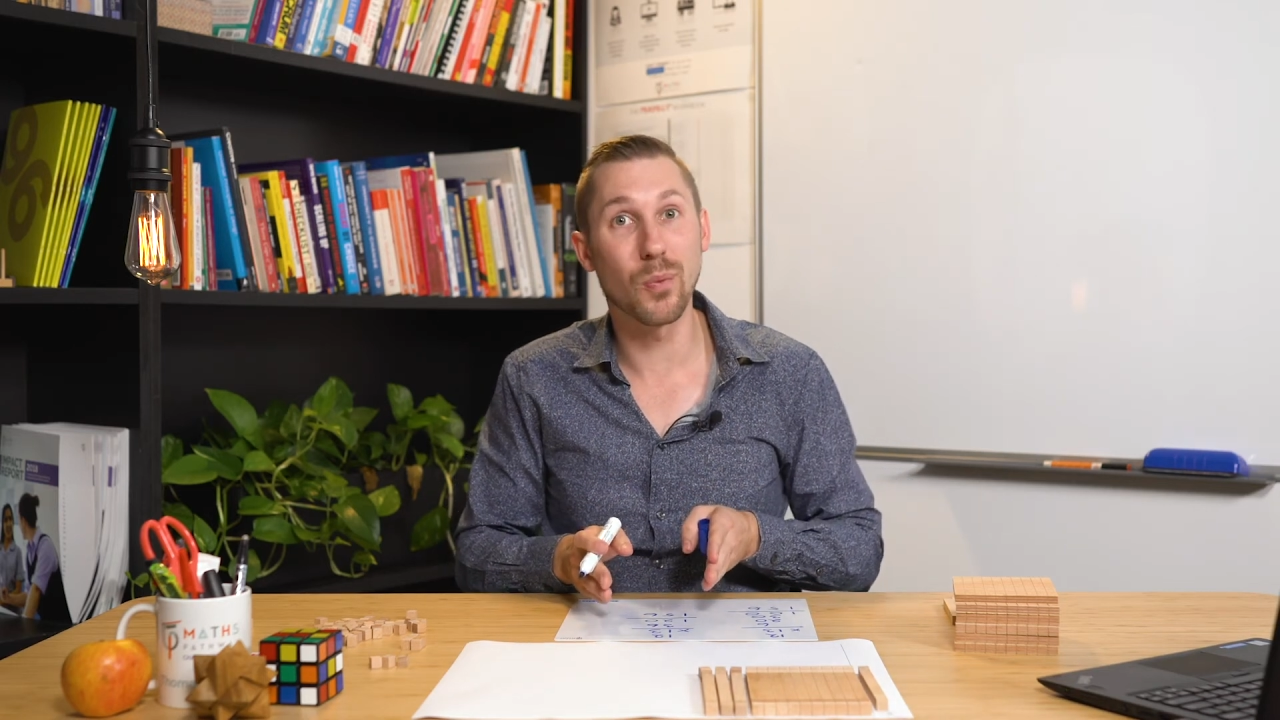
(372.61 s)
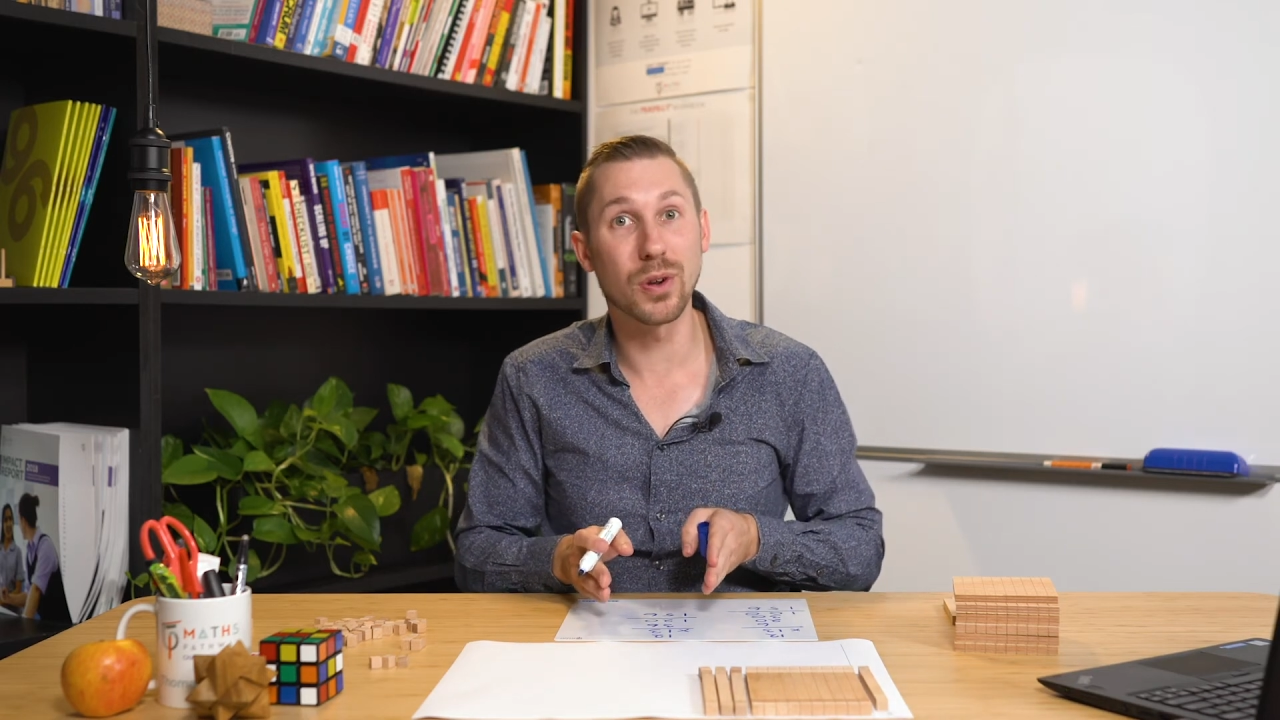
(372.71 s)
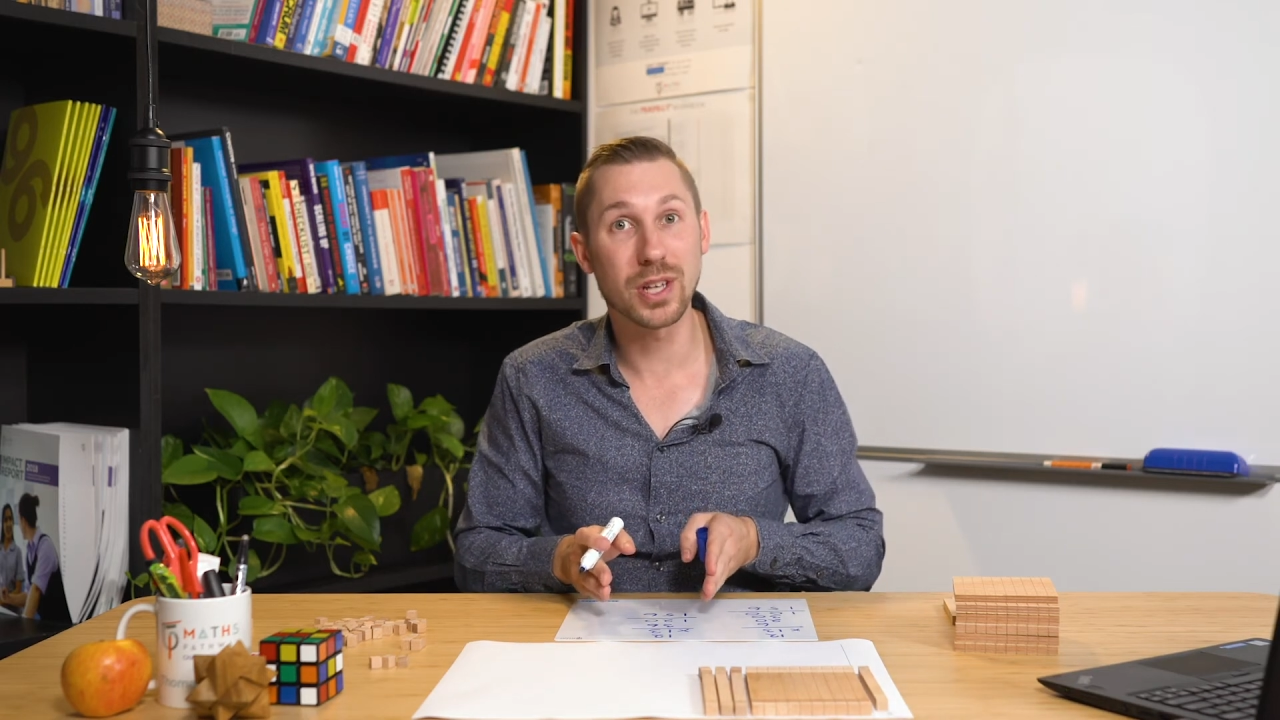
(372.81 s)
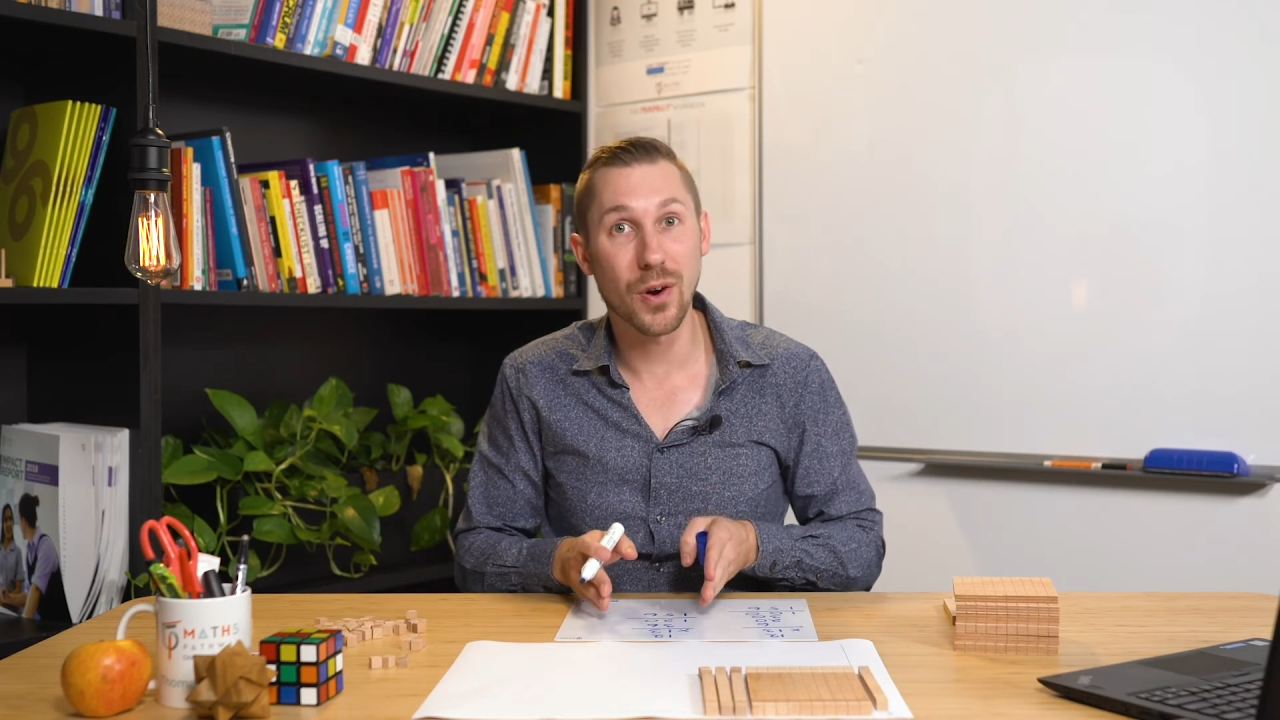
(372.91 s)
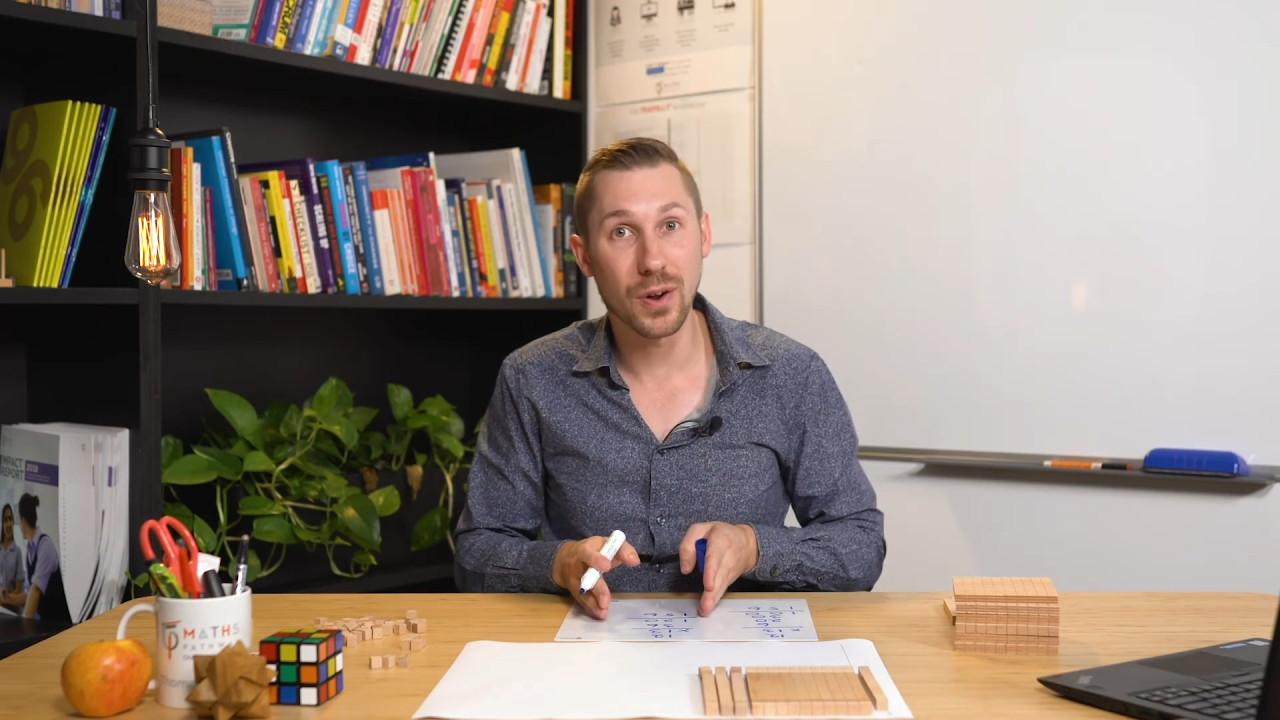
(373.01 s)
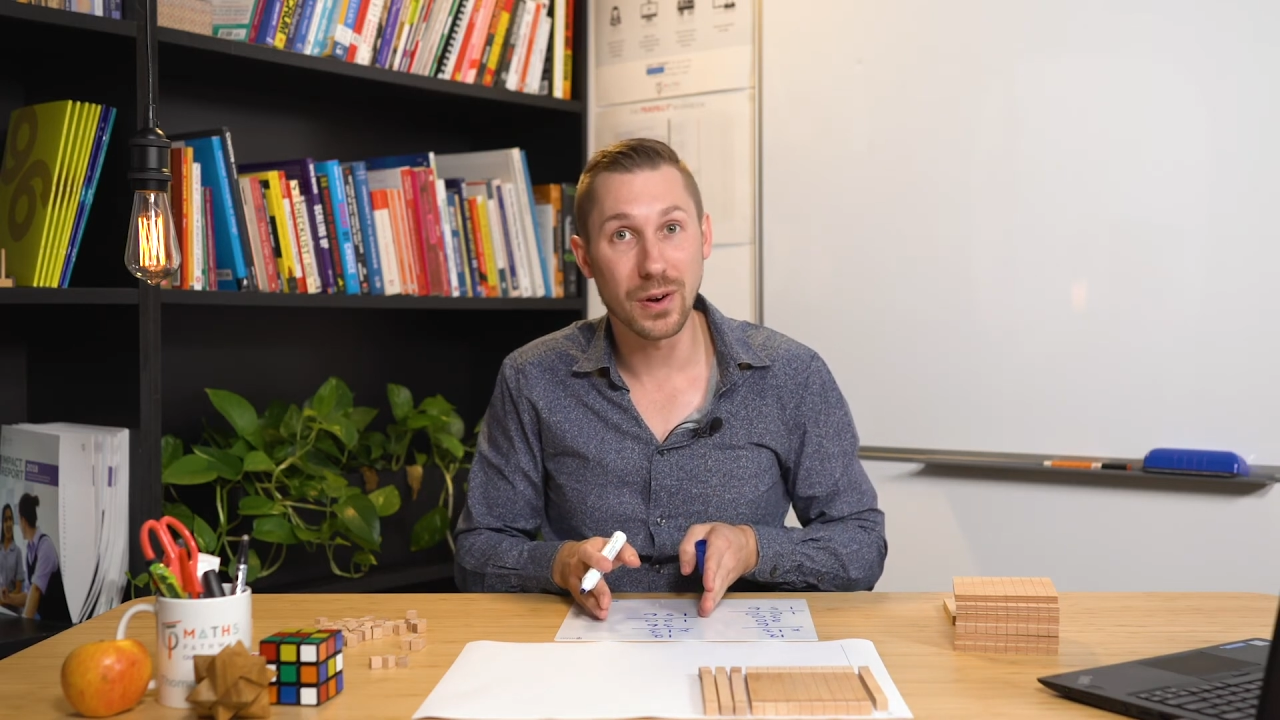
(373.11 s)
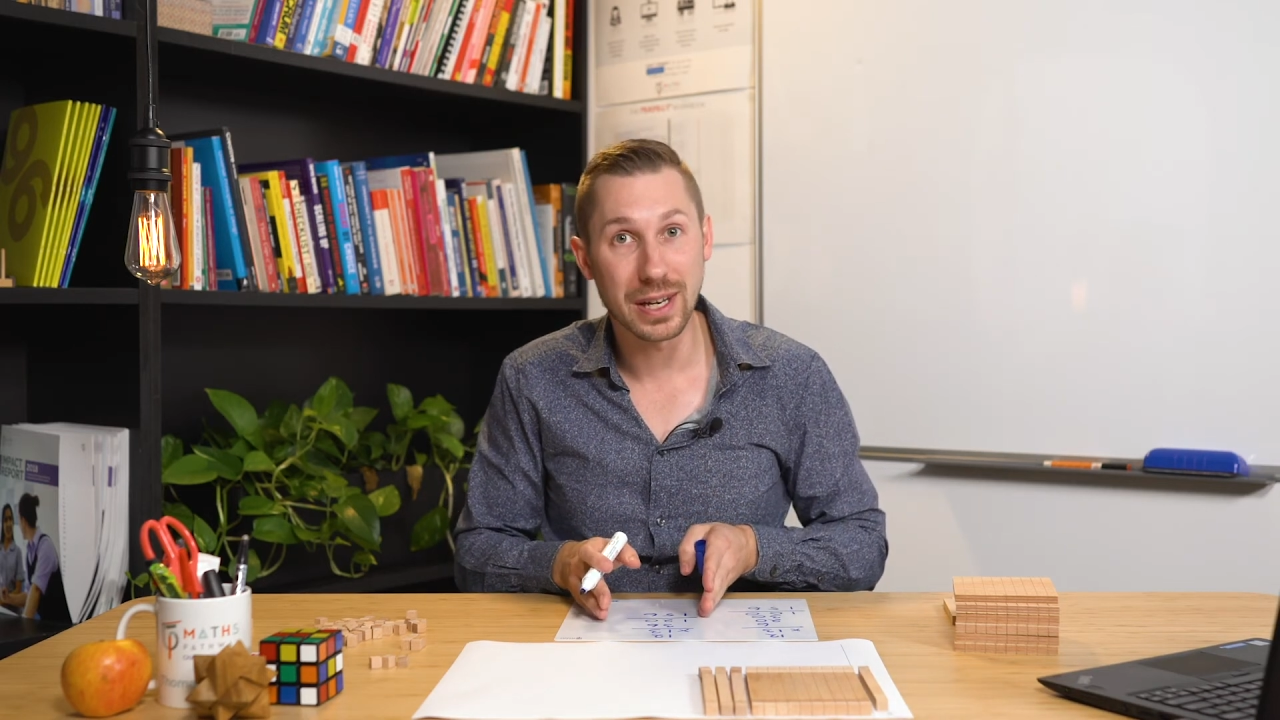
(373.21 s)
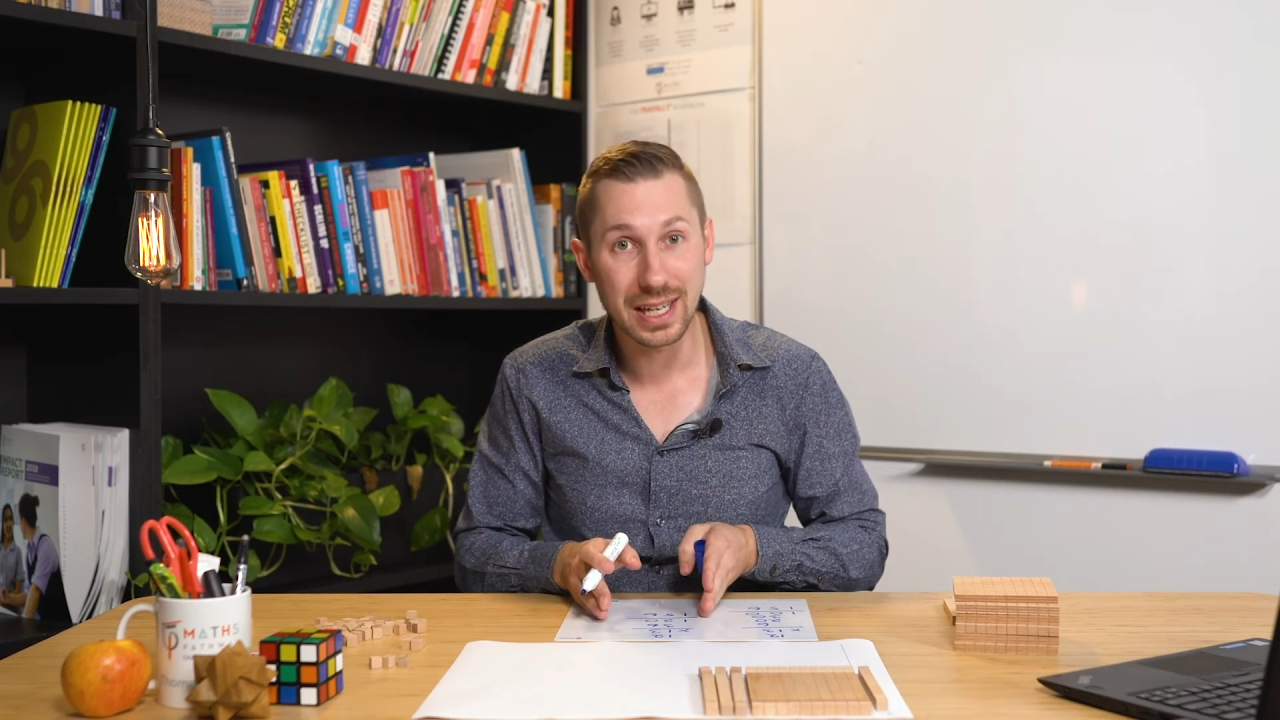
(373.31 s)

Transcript: what's going on